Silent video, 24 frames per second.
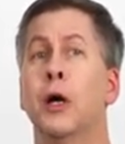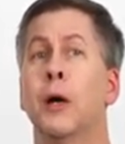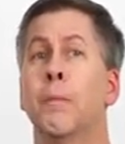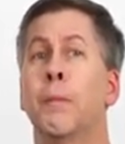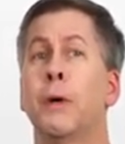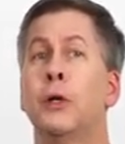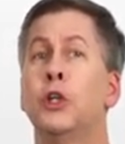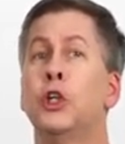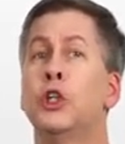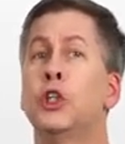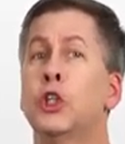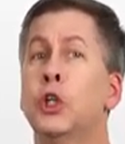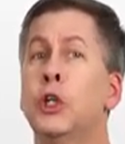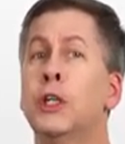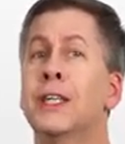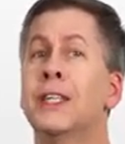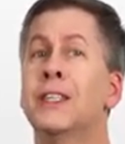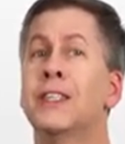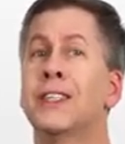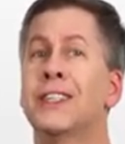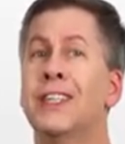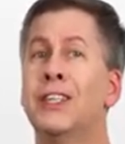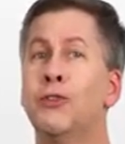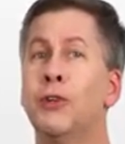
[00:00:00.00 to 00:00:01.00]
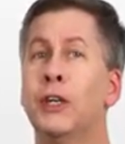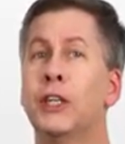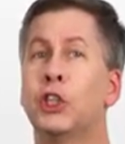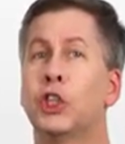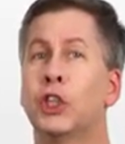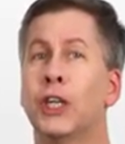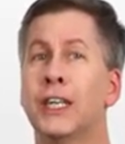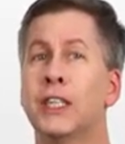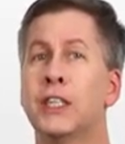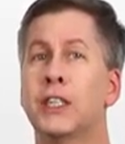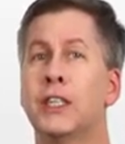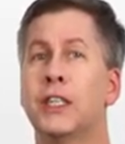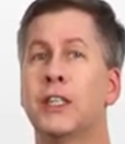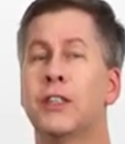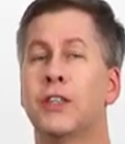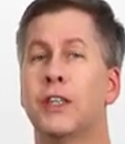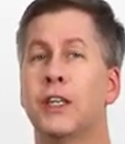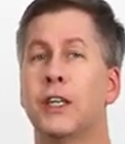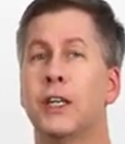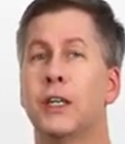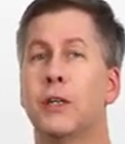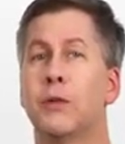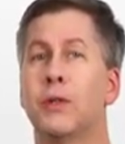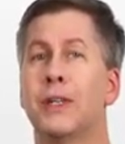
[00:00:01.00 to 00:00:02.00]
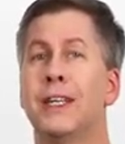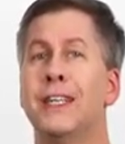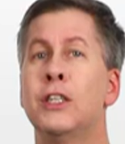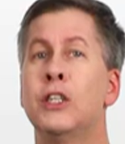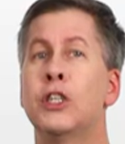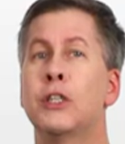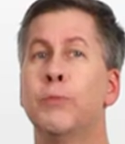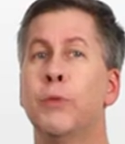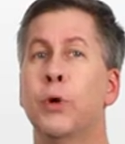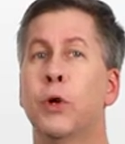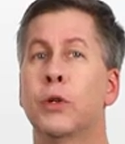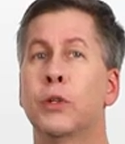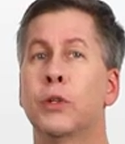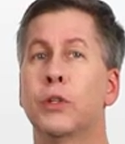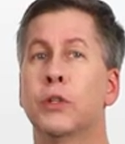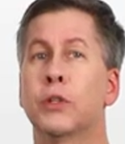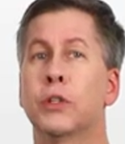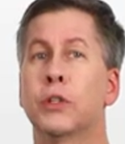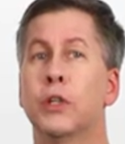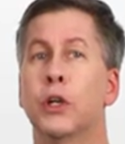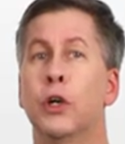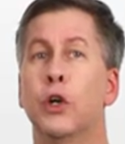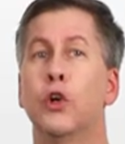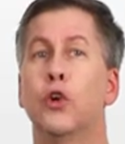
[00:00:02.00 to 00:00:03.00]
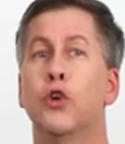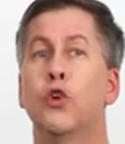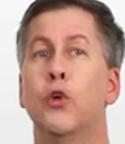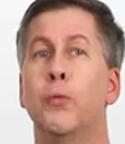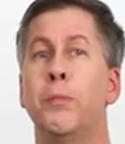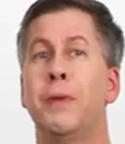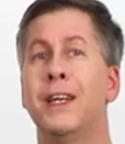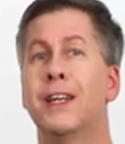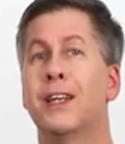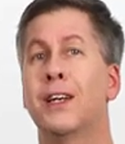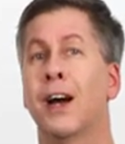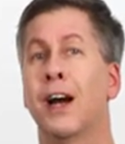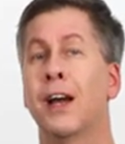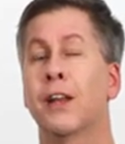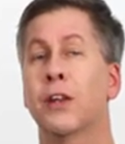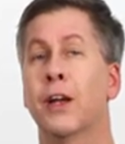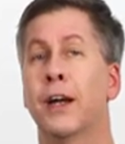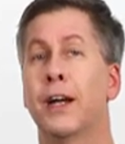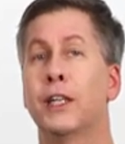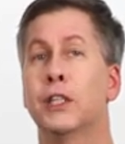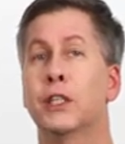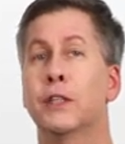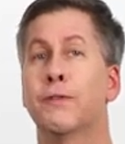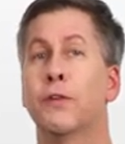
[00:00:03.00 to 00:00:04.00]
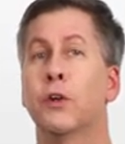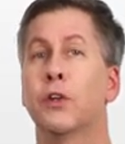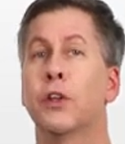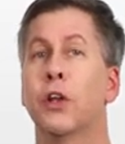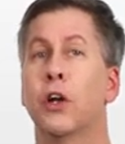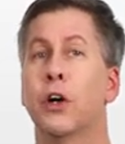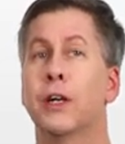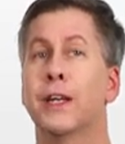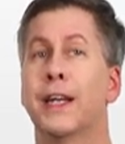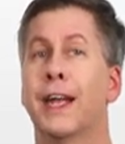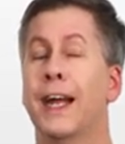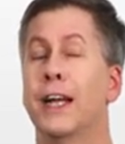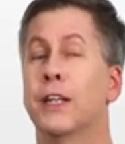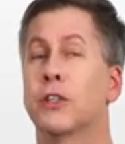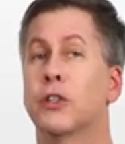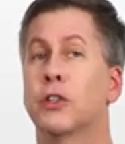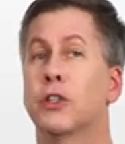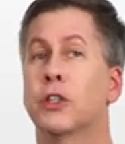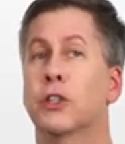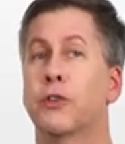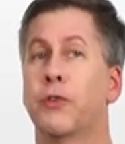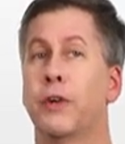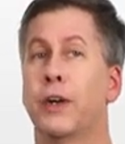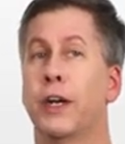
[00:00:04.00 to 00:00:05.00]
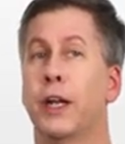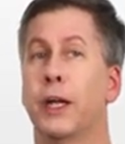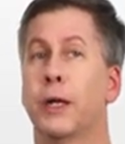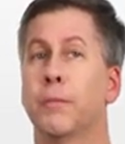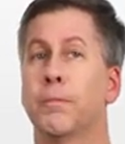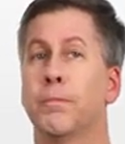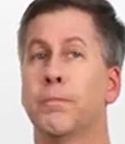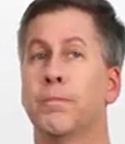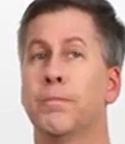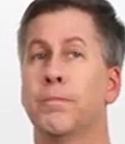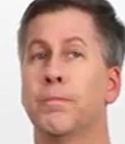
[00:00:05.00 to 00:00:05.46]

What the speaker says: but you should consider a chest CT in smokers who meet guidelines for lung cancer screening.